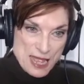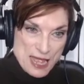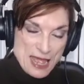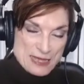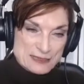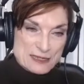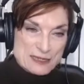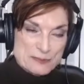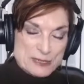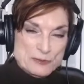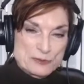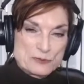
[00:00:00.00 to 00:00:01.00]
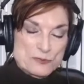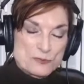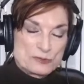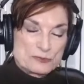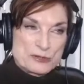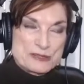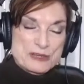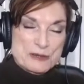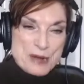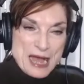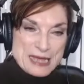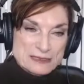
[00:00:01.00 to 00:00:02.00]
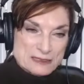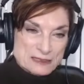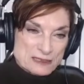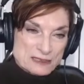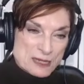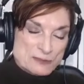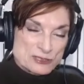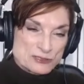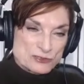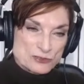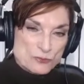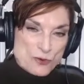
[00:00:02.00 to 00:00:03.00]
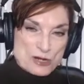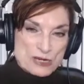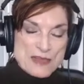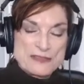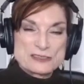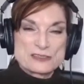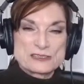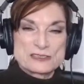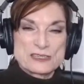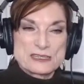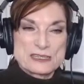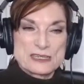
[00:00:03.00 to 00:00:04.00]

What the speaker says: And people will bring their biases and assumptions to work, and they just